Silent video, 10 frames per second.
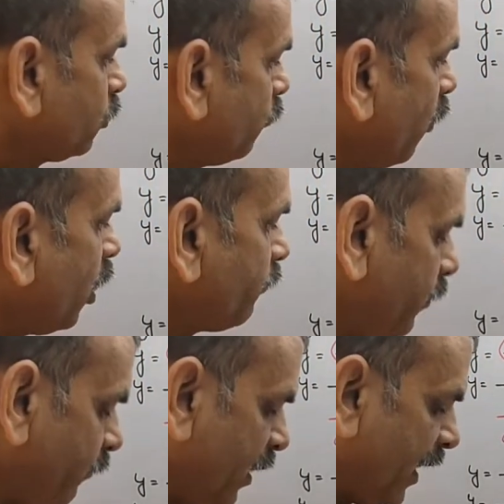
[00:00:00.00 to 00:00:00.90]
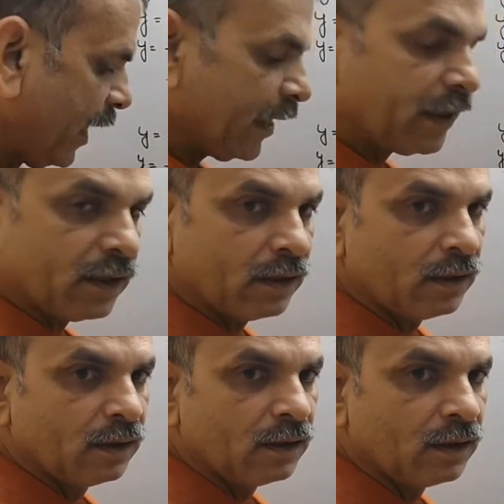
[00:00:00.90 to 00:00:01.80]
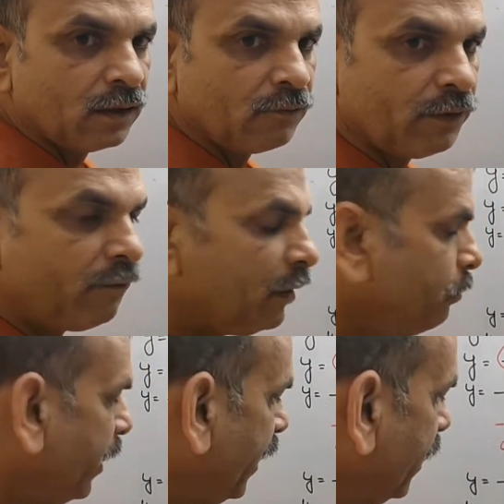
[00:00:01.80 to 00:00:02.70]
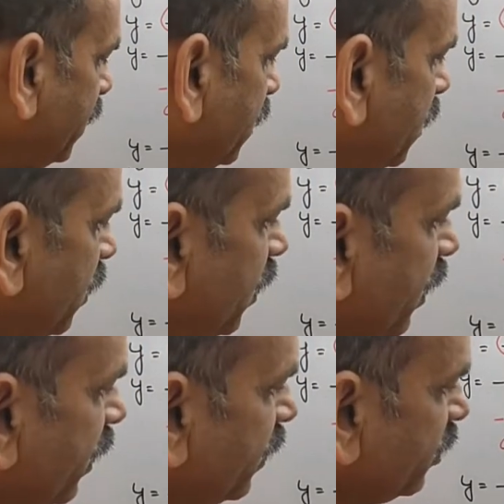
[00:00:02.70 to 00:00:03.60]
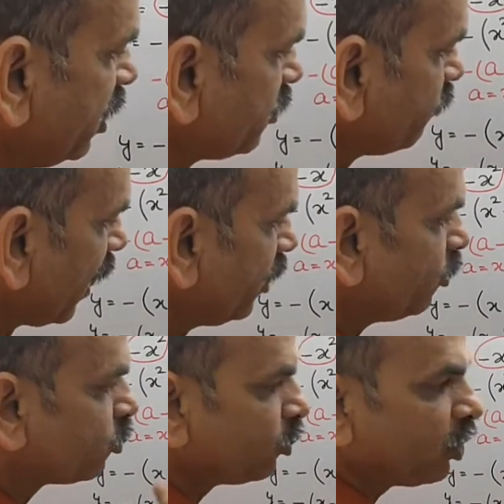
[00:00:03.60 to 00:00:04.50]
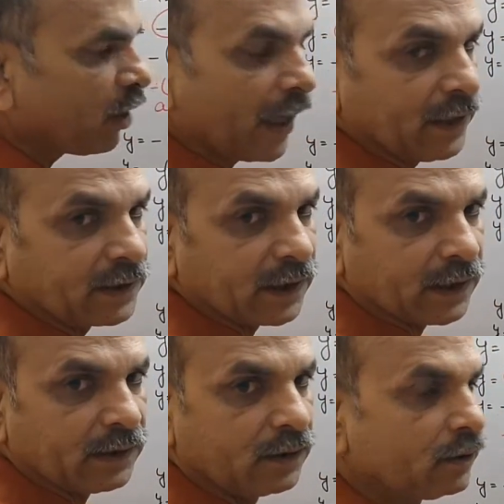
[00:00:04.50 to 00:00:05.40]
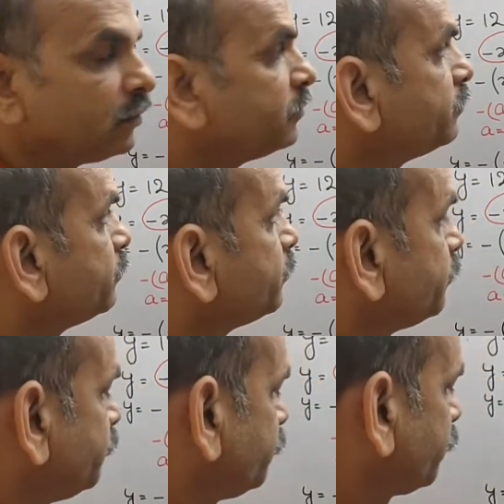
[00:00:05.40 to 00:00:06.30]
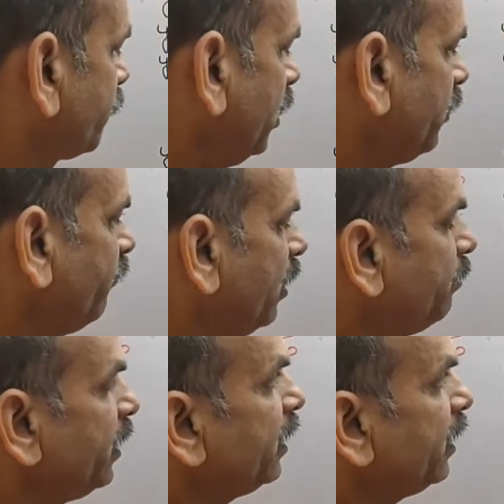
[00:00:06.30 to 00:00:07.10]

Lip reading: So what we will get, we will bring this value to your right side. It will